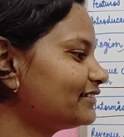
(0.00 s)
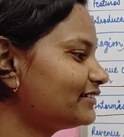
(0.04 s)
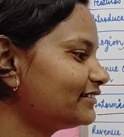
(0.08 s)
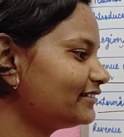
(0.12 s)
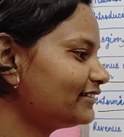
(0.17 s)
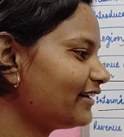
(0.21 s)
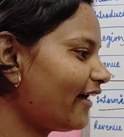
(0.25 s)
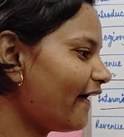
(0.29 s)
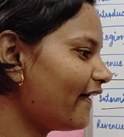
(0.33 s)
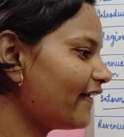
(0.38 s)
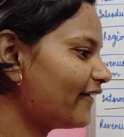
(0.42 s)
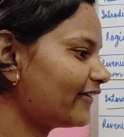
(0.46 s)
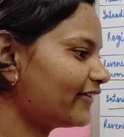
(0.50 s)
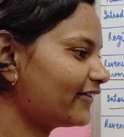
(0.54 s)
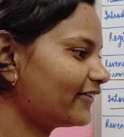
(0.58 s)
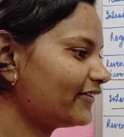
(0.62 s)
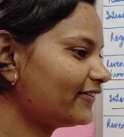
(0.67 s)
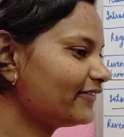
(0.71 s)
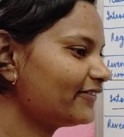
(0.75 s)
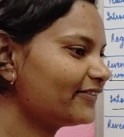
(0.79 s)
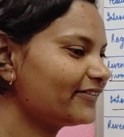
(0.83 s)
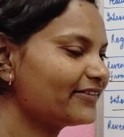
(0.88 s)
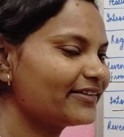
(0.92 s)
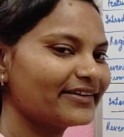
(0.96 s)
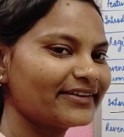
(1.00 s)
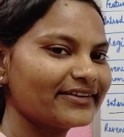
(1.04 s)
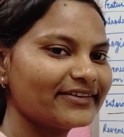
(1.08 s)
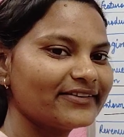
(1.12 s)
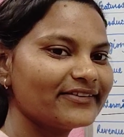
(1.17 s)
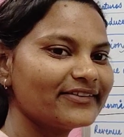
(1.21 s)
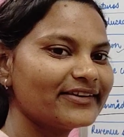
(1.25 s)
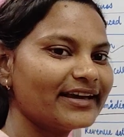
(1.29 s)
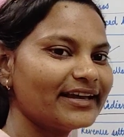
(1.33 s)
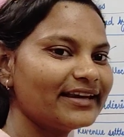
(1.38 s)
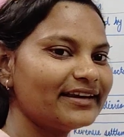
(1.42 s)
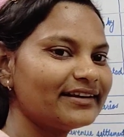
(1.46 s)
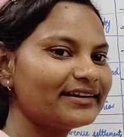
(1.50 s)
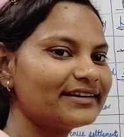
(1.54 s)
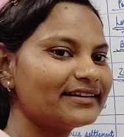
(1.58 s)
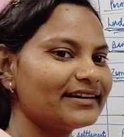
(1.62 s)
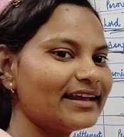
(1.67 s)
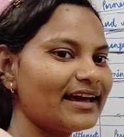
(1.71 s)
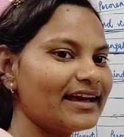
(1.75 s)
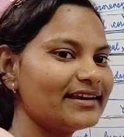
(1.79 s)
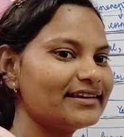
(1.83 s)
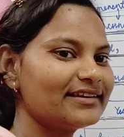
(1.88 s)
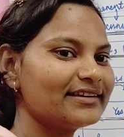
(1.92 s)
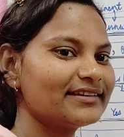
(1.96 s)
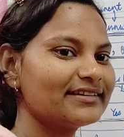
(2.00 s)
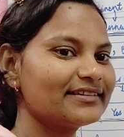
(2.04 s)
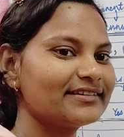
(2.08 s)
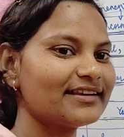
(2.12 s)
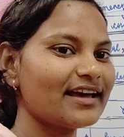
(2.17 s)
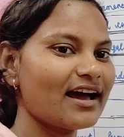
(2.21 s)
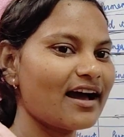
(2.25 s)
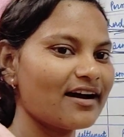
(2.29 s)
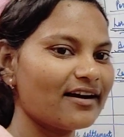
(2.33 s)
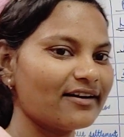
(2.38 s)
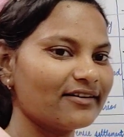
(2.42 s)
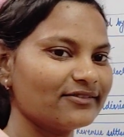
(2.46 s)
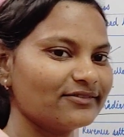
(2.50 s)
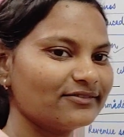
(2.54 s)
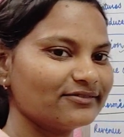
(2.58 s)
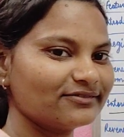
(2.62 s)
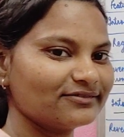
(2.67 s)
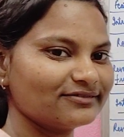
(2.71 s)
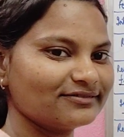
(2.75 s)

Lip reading: Now you can write it down.